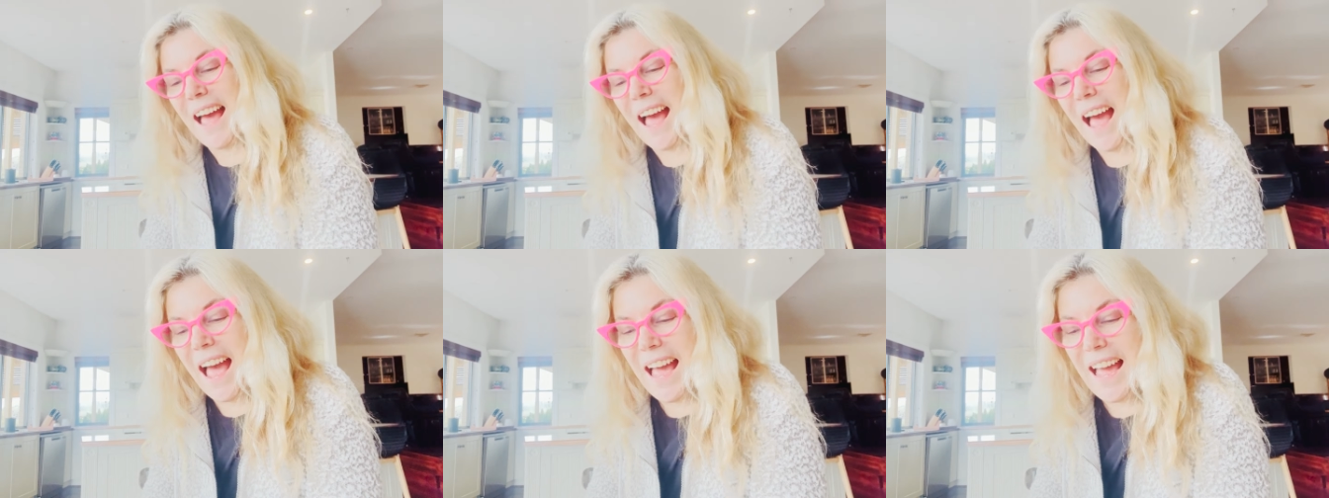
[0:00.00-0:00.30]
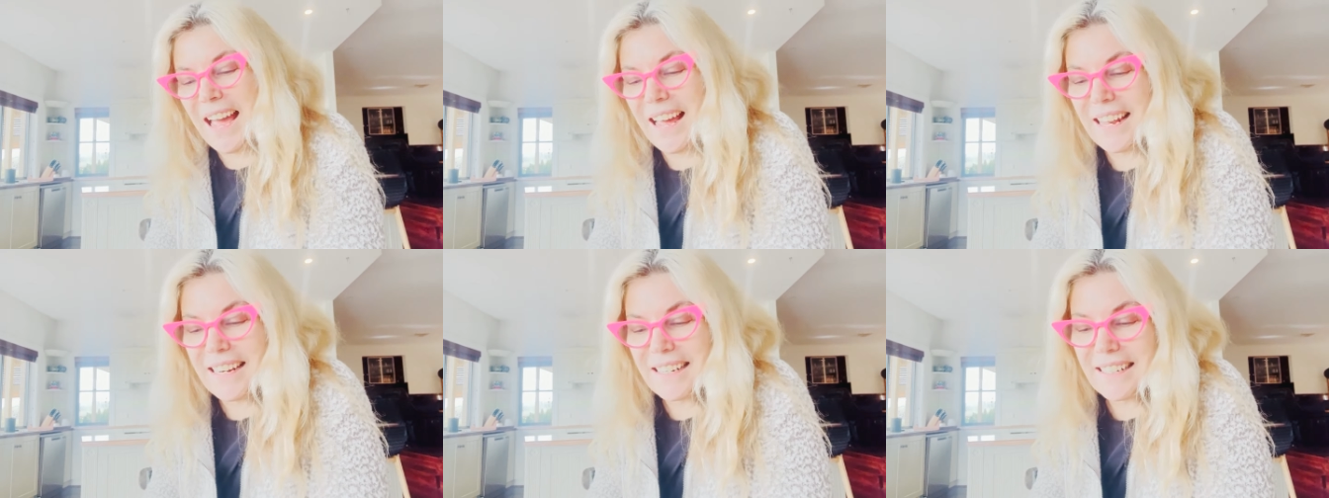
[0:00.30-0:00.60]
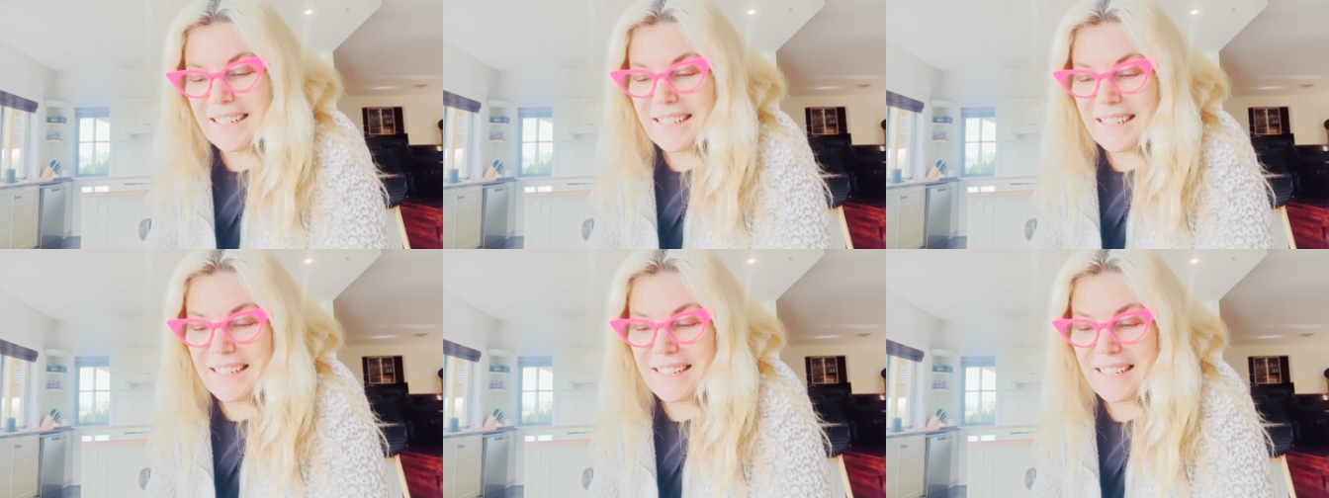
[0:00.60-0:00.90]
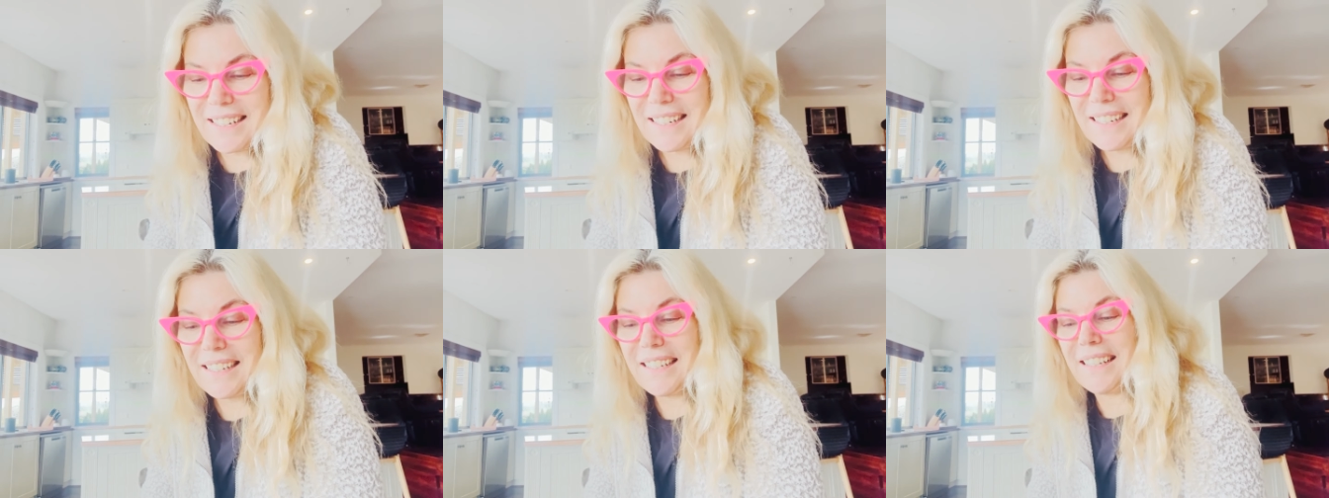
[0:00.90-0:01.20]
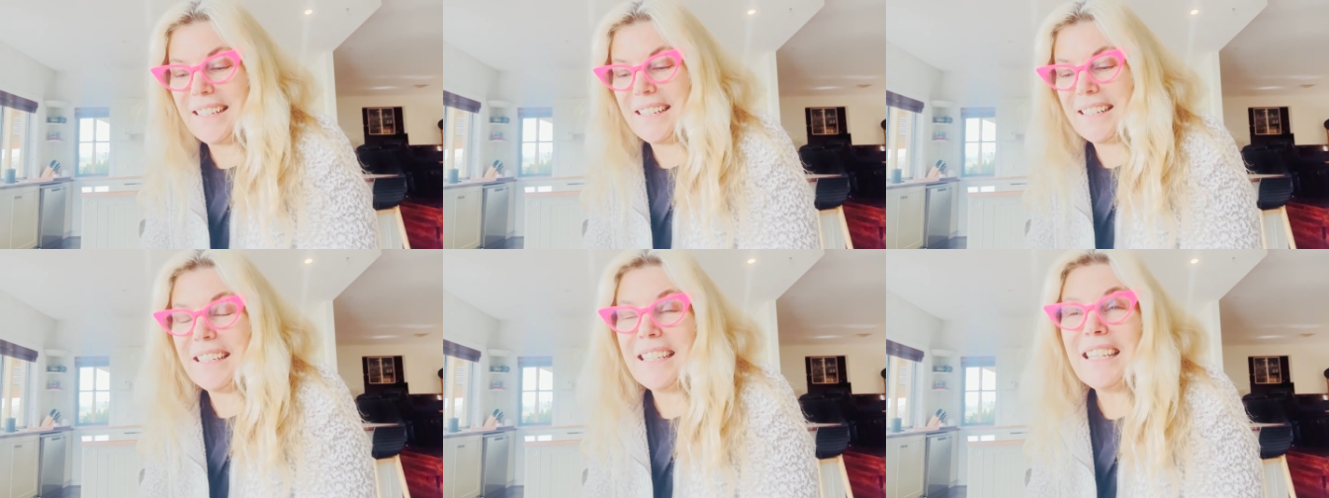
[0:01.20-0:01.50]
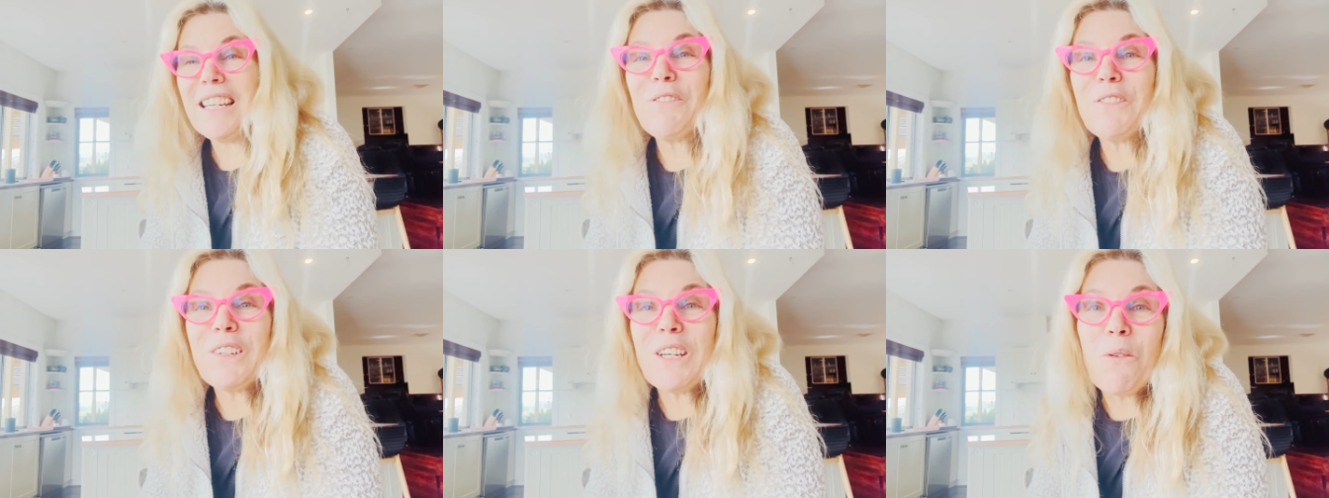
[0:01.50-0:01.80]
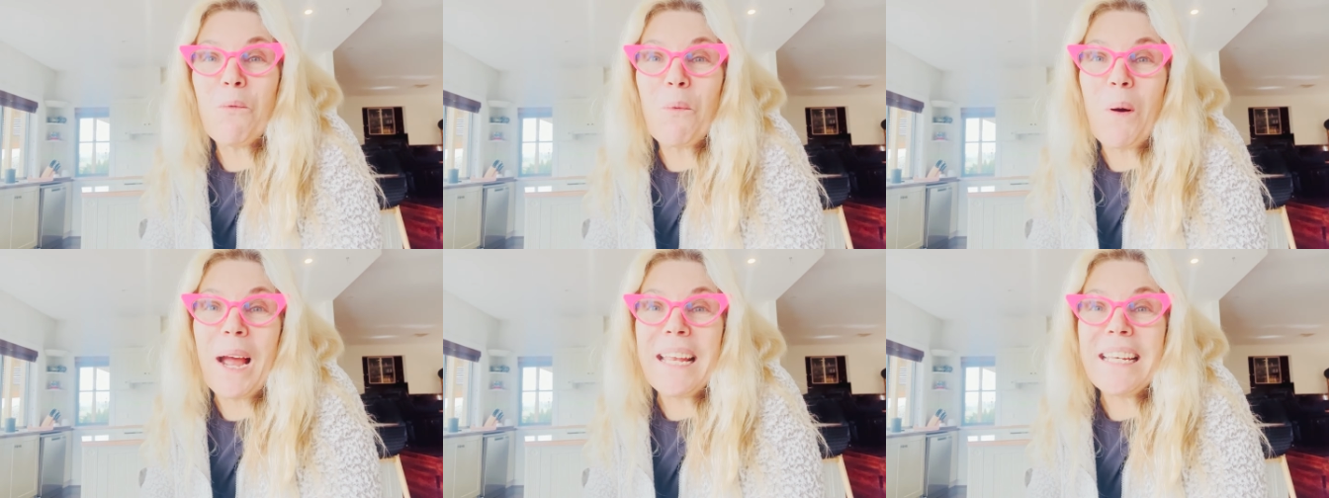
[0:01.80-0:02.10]
and
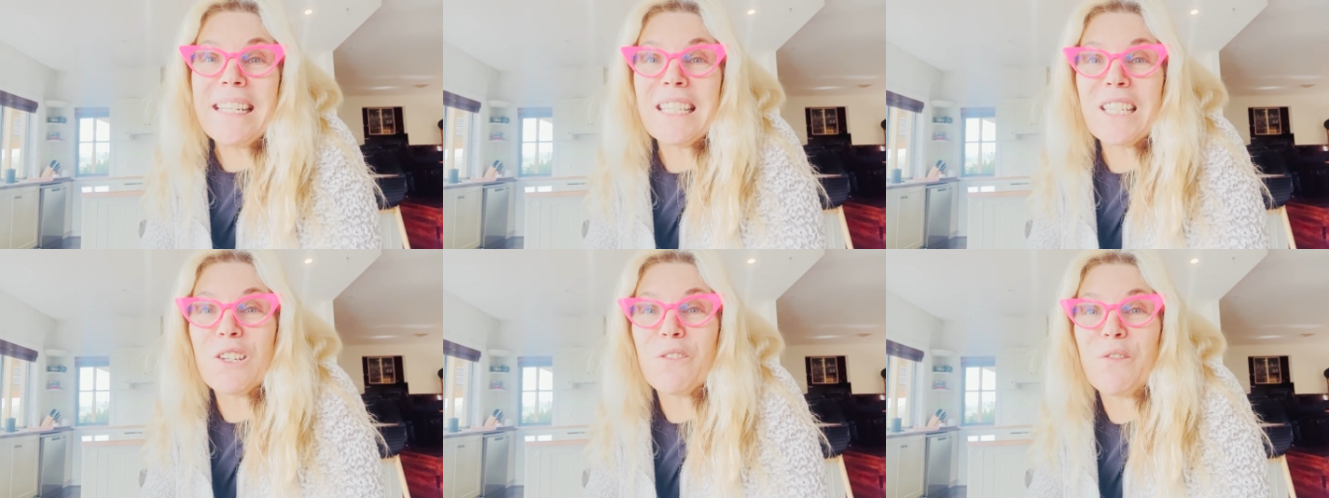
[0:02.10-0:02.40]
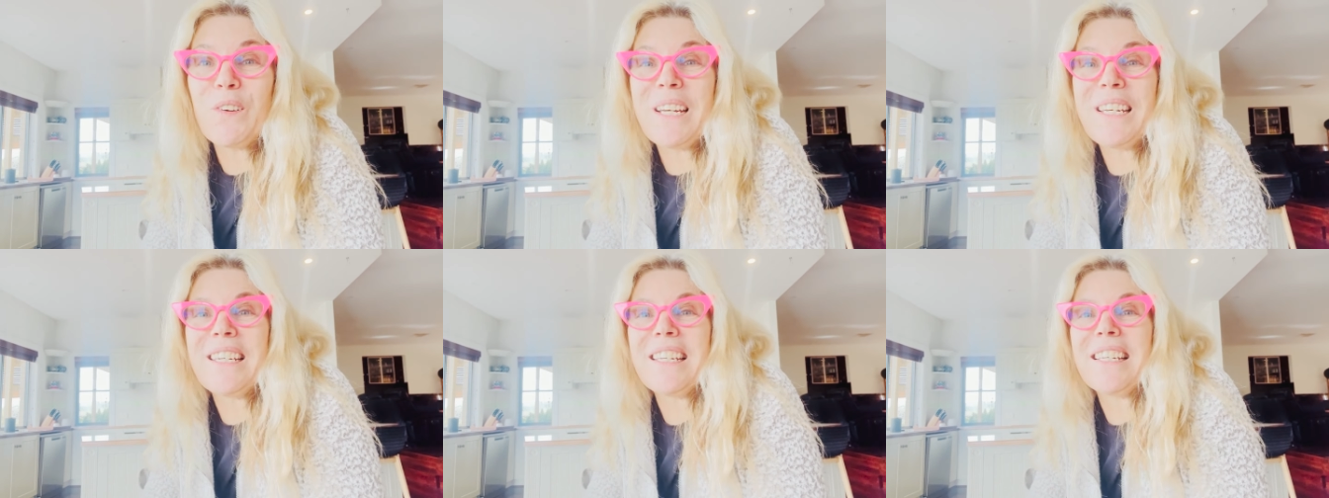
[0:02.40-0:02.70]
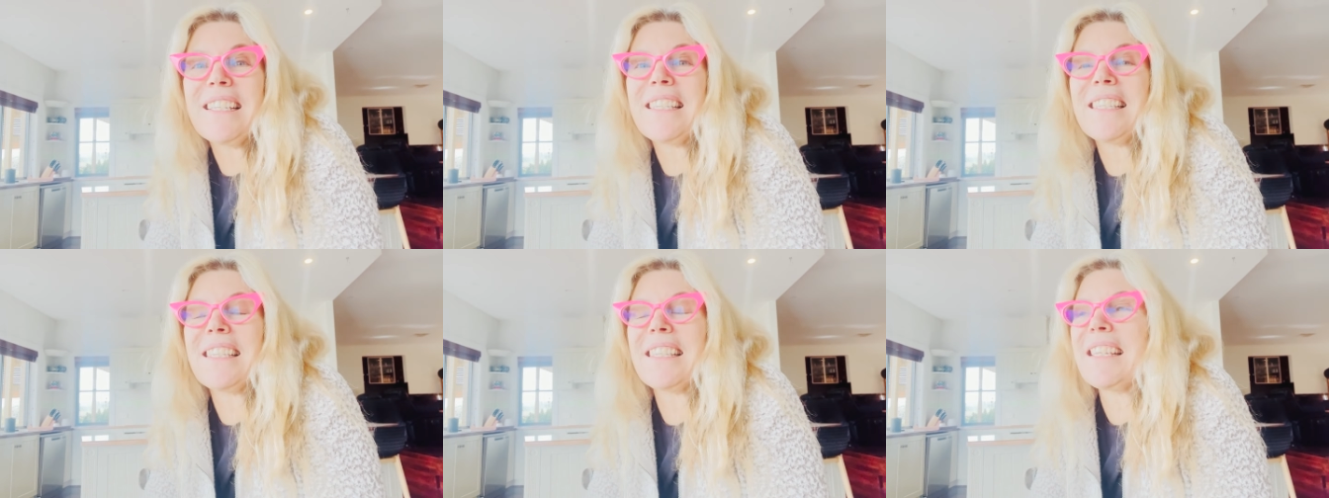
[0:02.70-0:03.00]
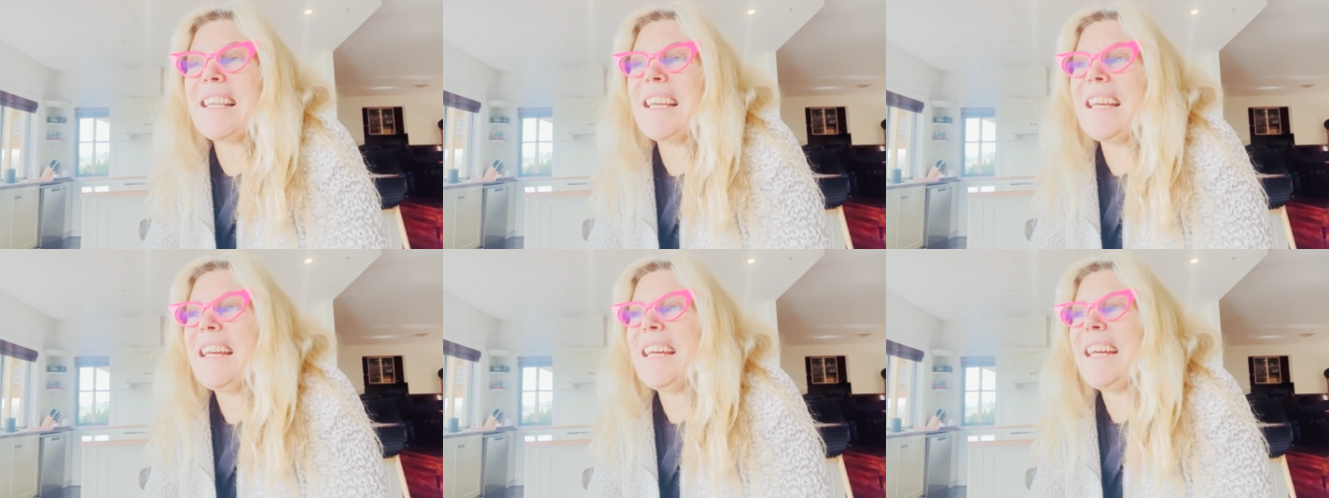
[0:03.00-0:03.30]
lifting weights, fitness,